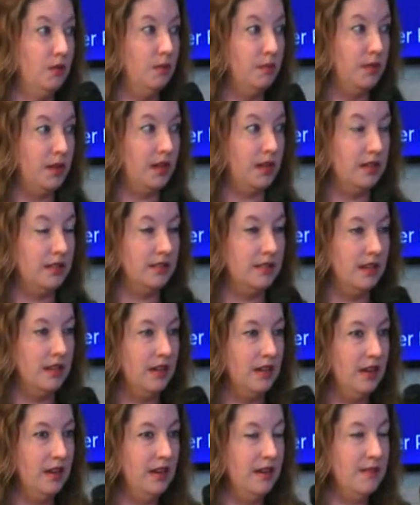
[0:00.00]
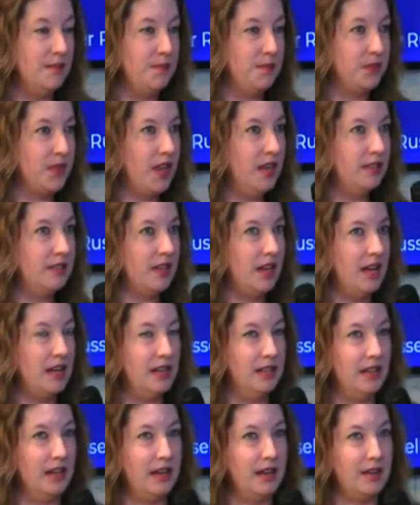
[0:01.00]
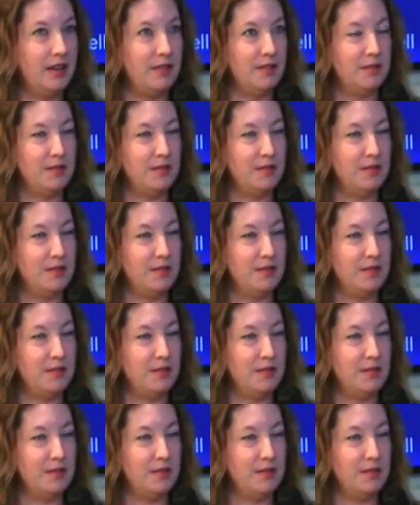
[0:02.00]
because it's kind of like,